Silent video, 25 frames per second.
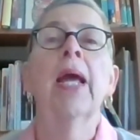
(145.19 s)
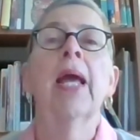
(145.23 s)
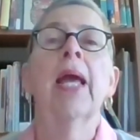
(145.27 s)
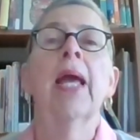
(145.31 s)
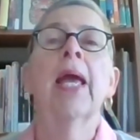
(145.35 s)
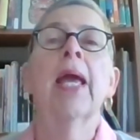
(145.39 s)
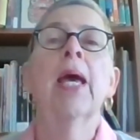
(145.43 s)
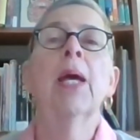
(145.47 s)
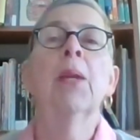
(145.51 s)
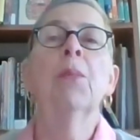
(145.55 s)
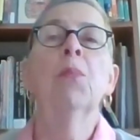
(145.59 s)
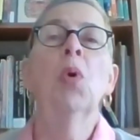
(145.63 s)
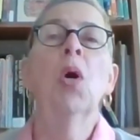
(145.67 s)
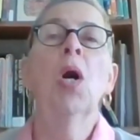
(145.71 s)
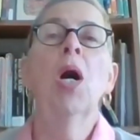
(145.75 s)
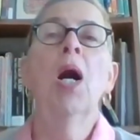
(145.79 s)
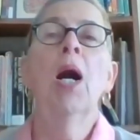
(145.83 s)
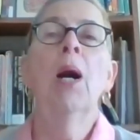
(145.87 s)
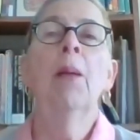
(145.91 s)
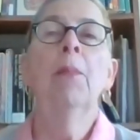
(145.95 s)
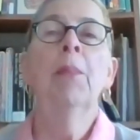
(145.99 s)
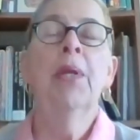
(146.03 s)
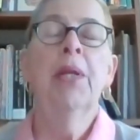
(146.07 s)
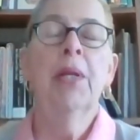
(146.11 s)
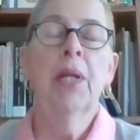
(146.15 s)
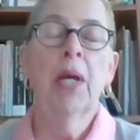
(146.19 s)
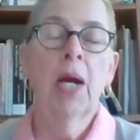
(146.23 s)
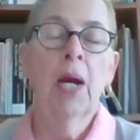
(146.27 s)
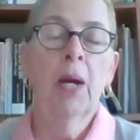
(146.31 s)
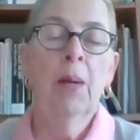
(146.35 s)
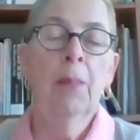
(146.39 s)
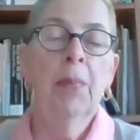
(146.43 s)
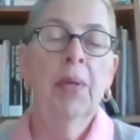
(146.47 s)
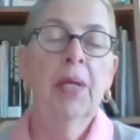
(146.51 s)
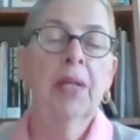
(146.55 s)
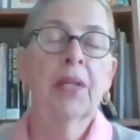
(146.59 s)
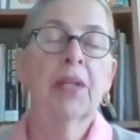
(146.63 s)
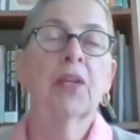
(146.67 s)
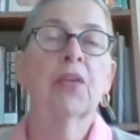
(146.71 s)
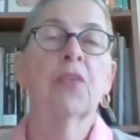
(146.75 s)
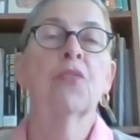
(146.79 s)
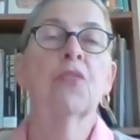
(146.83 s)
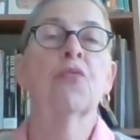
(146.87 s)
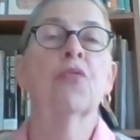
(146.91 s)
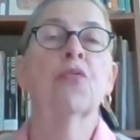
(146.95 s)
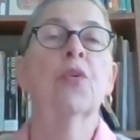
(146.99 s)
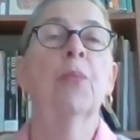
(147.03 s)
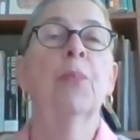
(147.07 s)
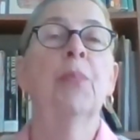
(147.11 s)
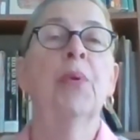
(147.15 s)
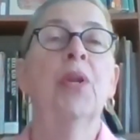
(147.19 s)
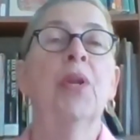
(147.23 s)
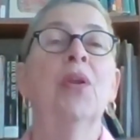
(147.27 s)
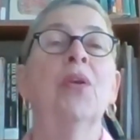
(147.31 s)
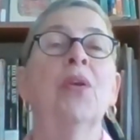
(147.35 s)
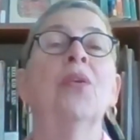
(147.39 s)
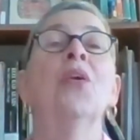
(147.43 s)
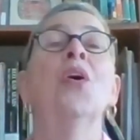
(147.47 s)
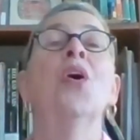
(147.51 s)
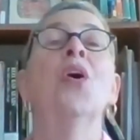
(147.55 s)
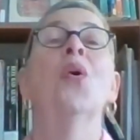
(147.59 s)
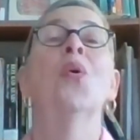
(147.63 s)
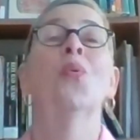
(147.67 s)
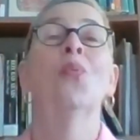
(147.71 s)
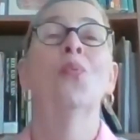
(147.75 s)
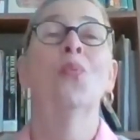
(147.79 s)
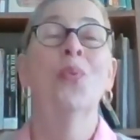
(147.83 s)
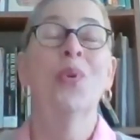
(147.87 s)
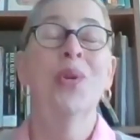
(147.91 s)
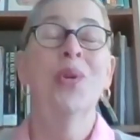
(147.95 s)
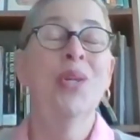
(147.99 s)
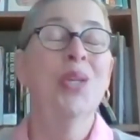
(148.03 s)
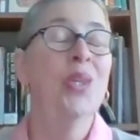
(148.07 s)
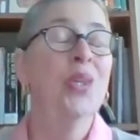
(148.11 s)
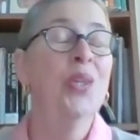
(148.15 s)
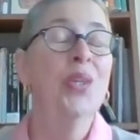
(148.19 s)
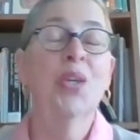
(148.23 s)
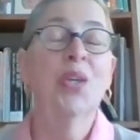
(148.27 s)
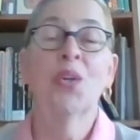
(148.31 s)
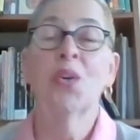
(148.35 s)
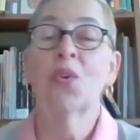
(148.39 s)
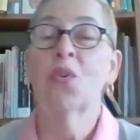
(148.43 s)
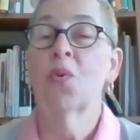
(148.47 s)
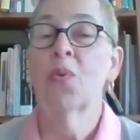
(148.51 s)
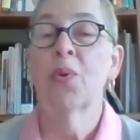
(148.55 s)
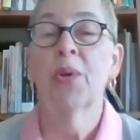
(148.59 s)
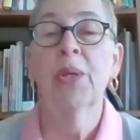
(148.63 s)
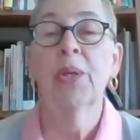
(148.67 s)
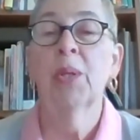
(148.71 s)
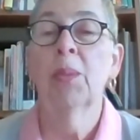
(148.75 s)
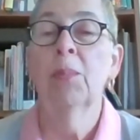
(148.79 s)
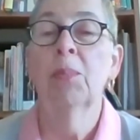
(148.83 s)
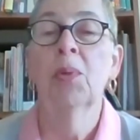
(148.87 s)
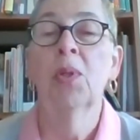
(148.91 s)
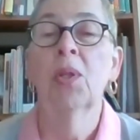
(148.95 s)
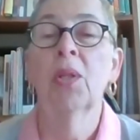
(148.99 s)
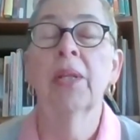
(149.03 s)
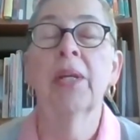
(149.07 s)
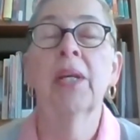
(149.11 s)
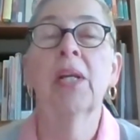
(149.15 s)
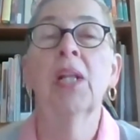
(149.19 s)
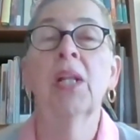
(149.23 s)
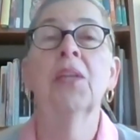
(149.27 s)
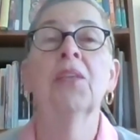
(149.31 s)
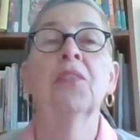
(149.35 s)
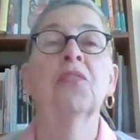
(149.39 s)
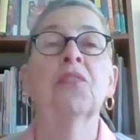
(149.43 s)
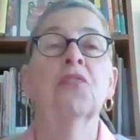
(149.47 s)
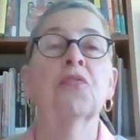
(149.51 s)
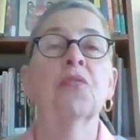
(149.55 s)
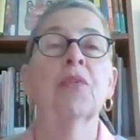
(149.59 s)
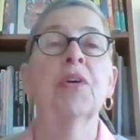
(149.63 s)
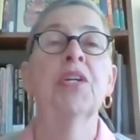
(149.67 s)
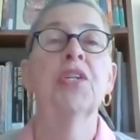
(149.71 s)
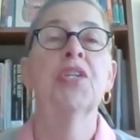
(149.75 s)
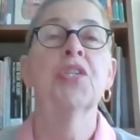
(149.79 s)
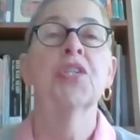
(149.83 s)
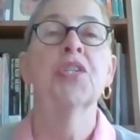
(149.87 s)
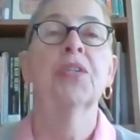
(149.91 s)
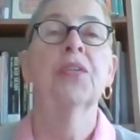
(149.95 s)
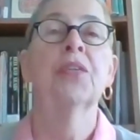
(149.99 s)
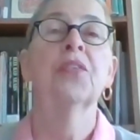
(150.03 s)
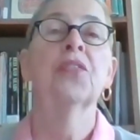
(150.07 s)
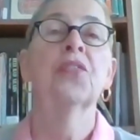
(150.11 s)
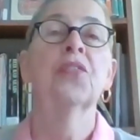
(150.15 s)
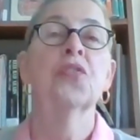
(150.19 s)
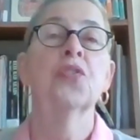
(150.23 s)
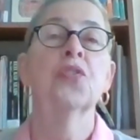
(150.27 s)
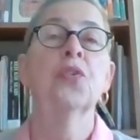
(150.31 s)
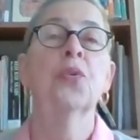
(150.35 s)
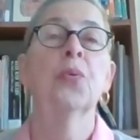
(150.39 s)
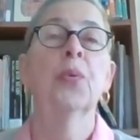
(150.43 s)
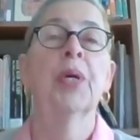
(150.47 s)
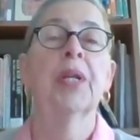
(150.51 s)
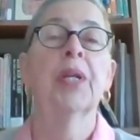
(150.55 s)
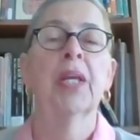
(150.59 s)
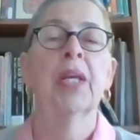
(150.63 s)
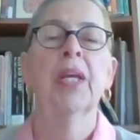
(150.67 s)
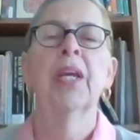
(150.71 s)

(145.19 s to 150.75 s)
and Mohammed Ahmed contributed really incredible illustrations to it.